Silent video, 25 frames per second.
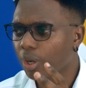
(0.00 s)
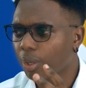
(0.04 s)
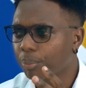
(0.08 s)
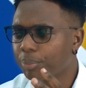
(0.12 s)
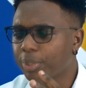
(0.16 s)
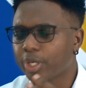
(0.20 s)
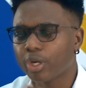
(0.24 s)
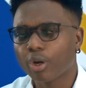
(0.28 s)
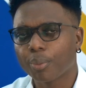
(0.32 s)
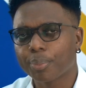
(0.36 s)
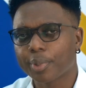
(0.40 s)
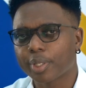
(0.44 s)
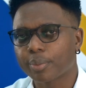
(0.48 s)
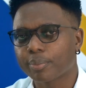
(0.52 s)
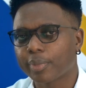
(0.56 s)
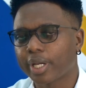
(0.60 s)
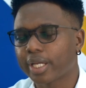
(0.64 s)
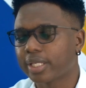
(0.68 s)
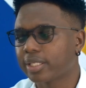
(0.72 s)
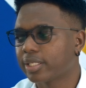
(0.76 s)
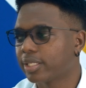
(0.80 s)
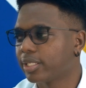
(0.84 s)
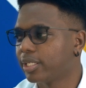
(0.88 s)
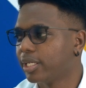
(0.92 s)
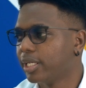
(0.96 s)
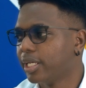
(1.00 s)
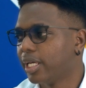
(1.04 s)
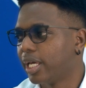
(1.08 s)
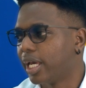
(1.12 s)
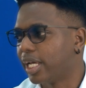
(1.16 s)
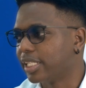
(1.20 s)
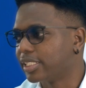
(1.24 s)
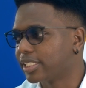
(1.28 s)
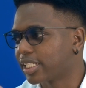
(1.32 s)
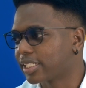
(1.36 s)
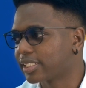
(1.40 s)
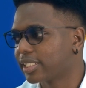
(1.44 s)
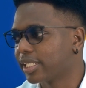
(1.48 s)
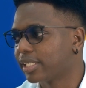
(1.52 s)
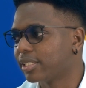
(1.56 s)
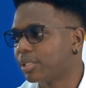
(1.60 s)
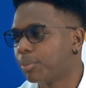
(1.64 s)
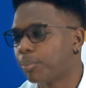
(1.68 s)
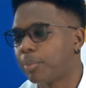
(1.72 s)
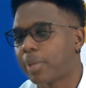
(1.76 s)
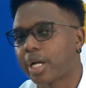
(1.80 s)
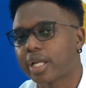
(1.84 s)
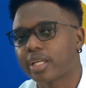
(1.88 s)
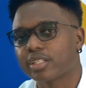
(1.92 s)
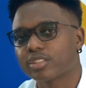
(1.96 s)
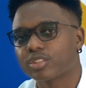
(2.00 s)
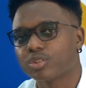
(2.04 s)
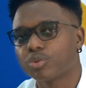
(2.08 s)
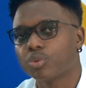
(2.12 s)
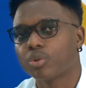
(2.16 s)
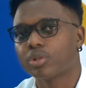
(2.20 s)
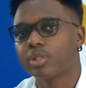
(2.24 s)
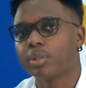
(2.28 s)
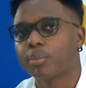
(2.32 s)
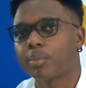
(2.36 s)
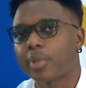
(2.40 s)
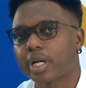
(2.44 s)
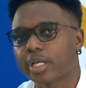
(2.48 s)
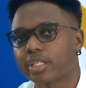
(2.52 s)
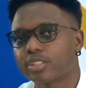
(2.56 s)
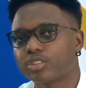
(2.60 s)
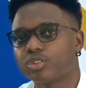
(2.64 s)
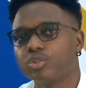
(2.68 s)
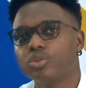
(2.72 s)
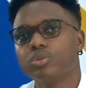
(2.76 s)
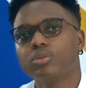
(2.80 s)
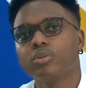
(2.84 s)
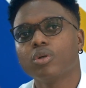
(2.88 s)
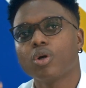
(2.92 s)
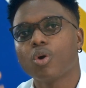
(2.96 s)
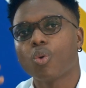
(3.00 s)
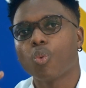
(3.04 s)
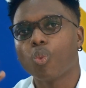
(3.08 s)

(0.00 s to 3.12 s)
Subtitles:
be open-minded, and just let the markets do what the markets do.